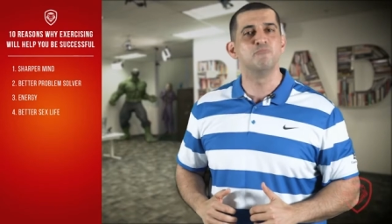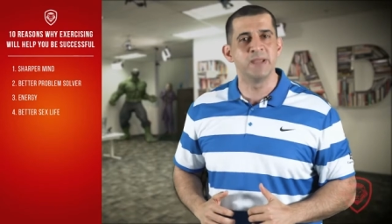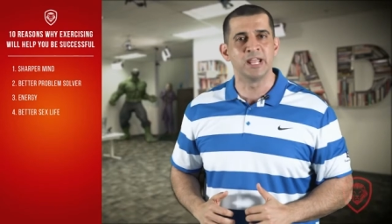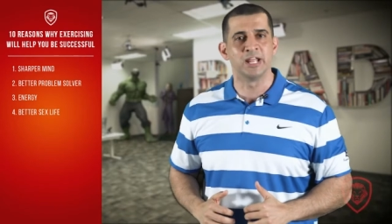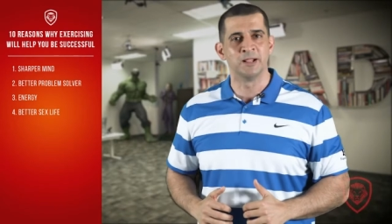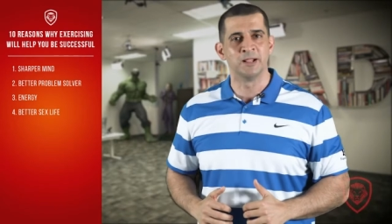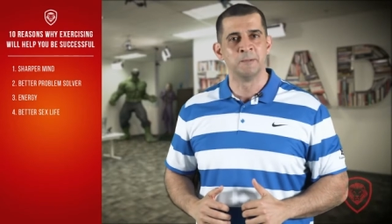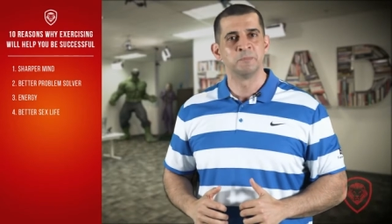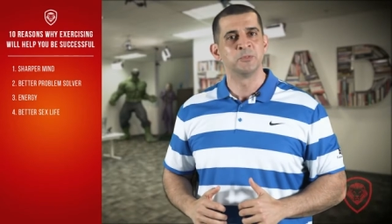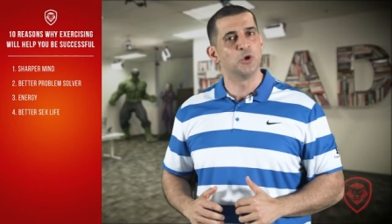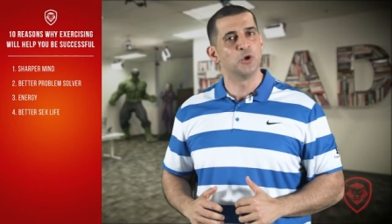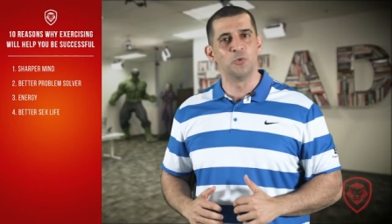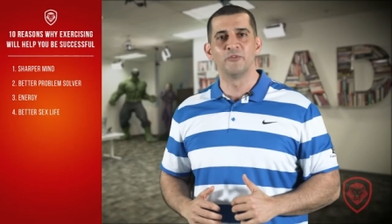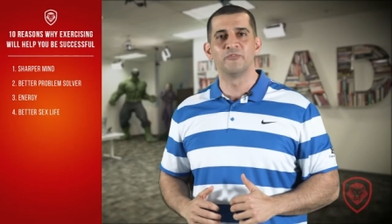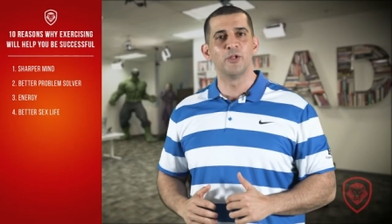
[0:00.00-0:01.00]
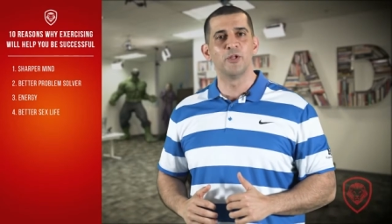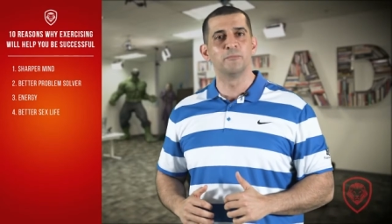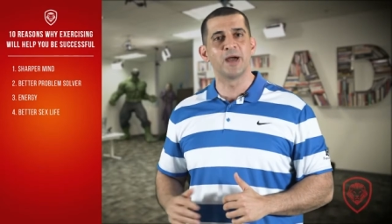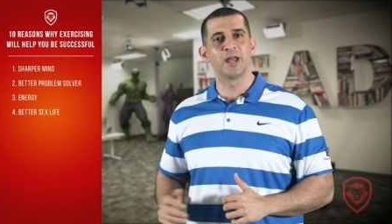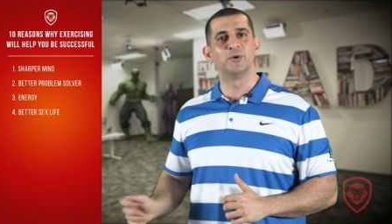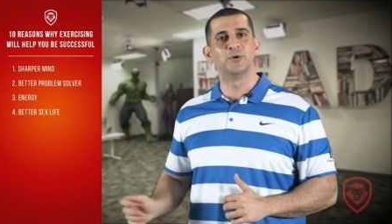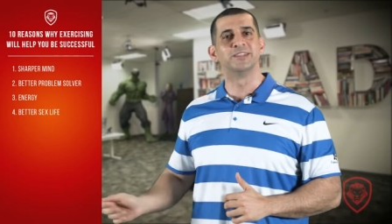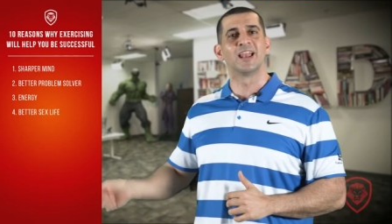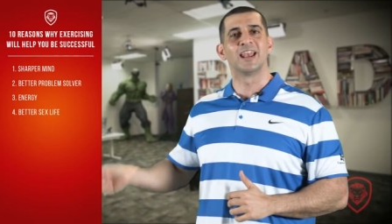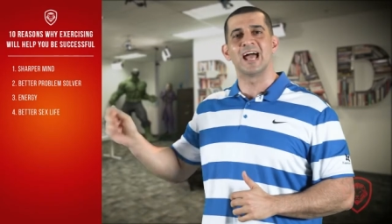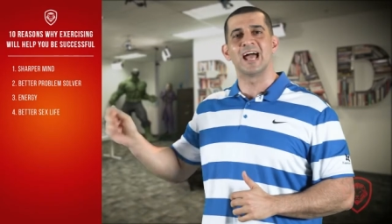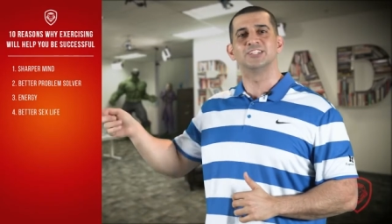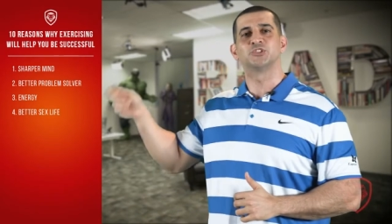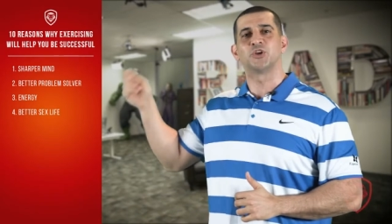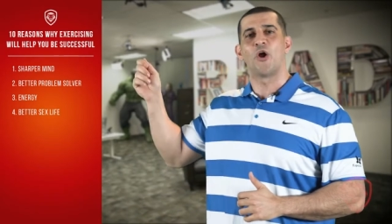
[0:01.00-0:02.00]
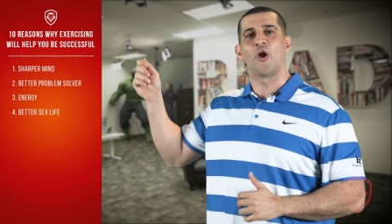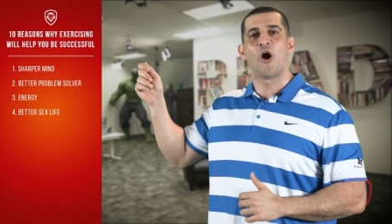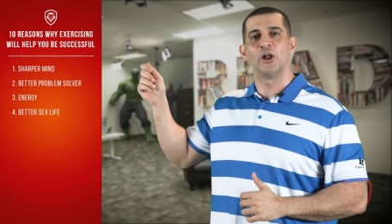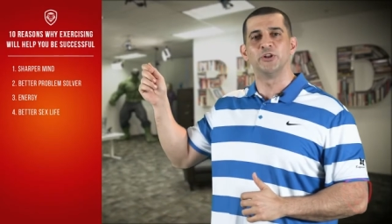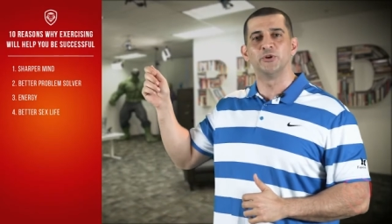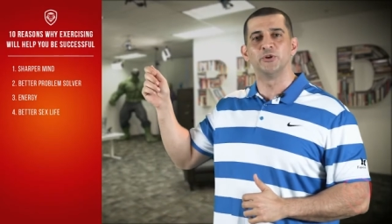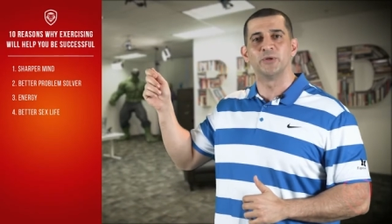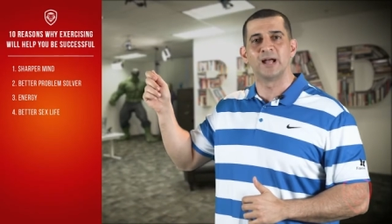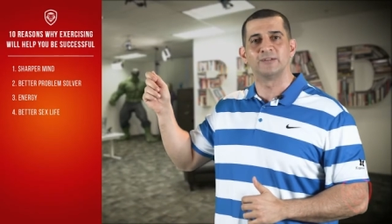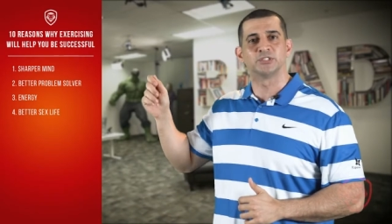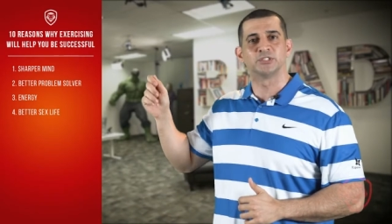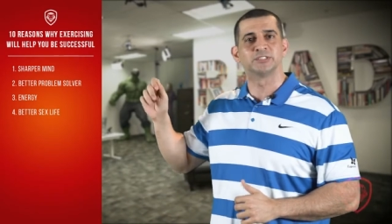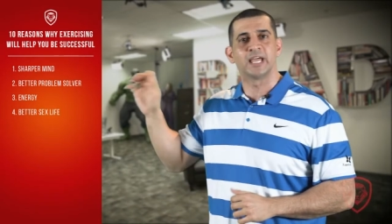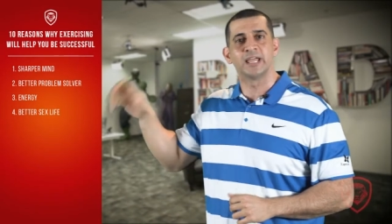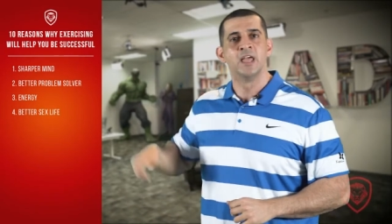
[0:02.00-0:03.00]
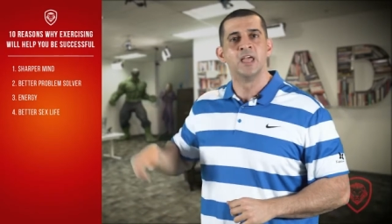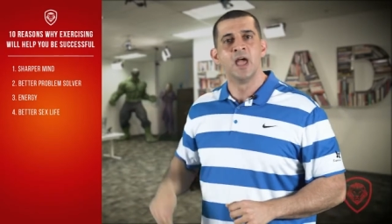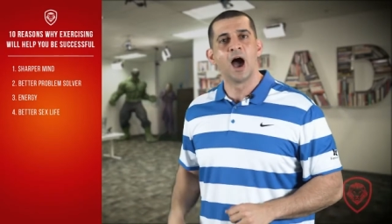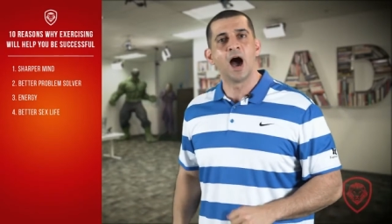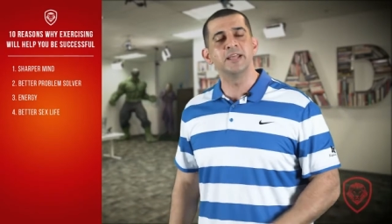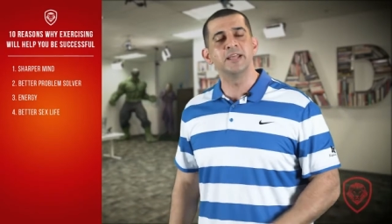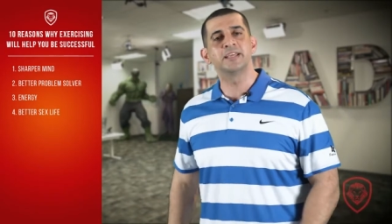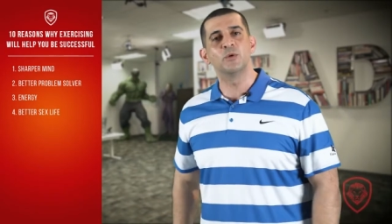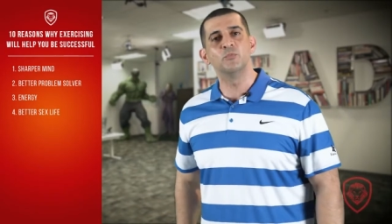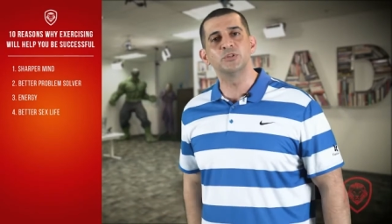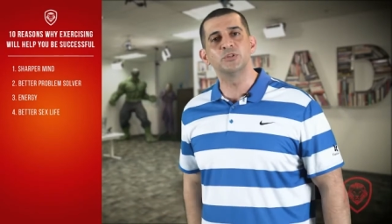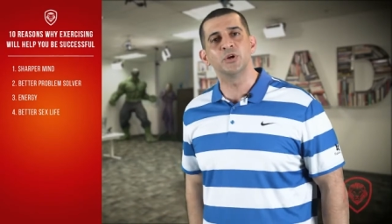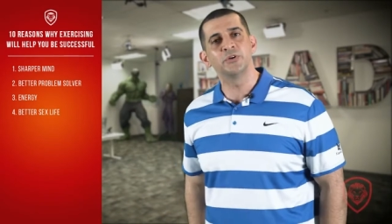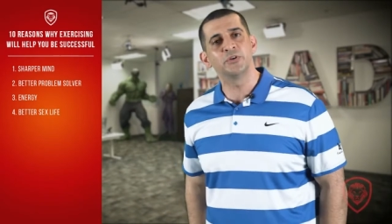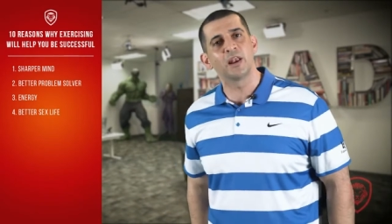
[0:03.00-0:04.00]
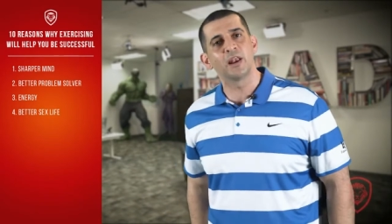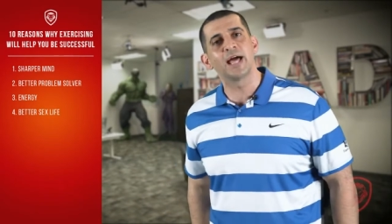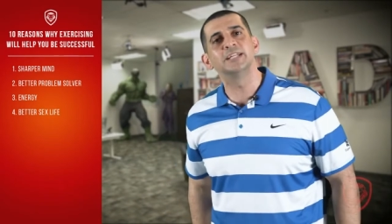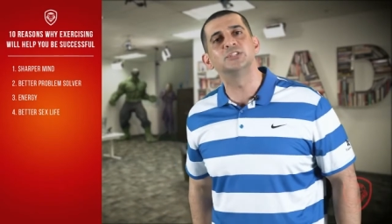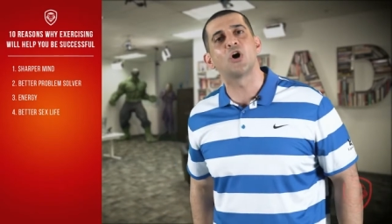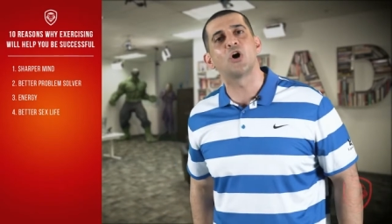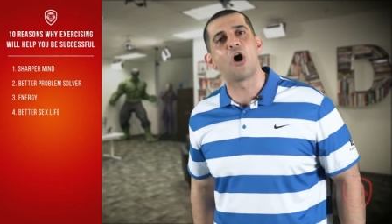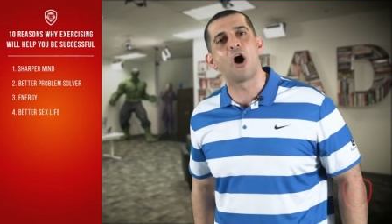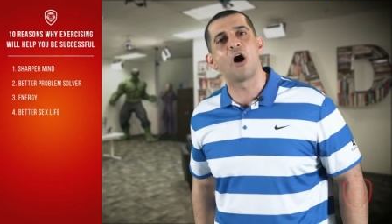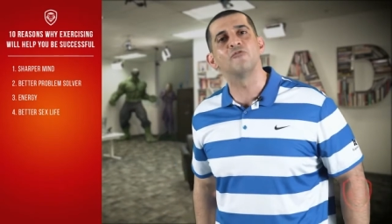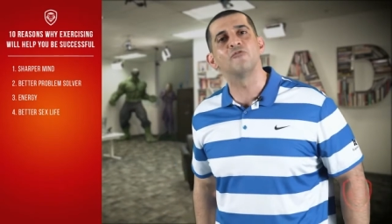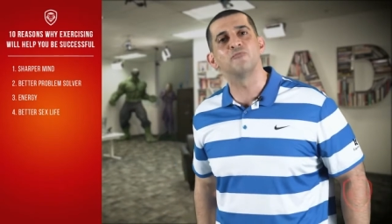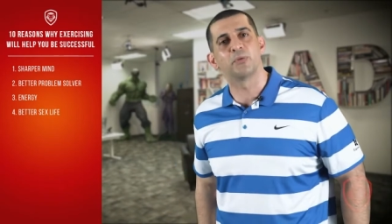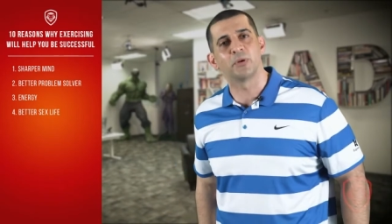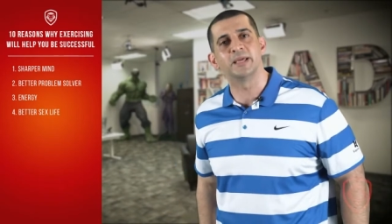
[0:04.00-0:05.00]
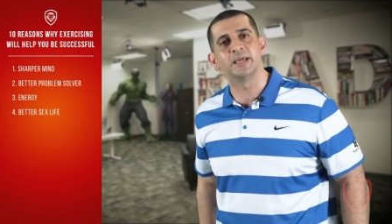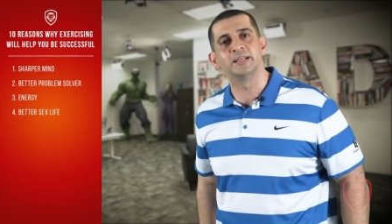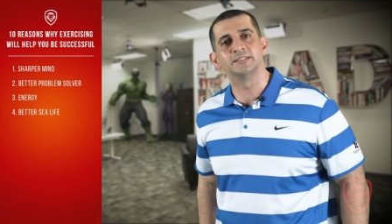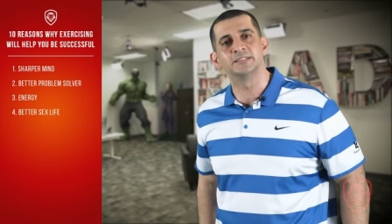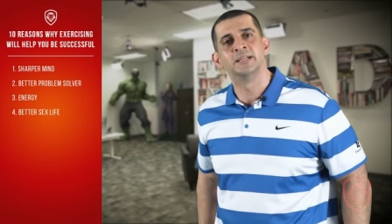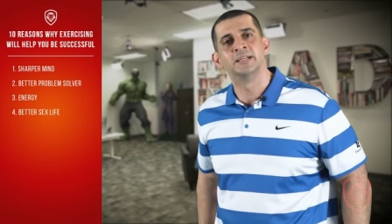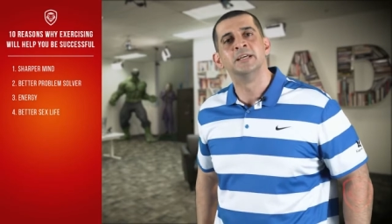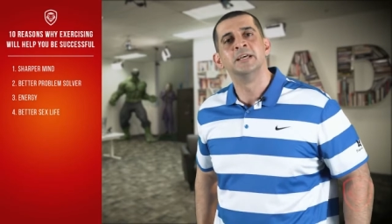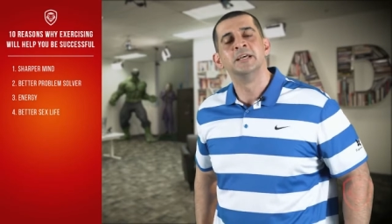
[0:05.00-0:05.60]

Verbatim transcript: me, you will feel better when the lights are on. You don't have to say, honey, can we turn the lights off, please?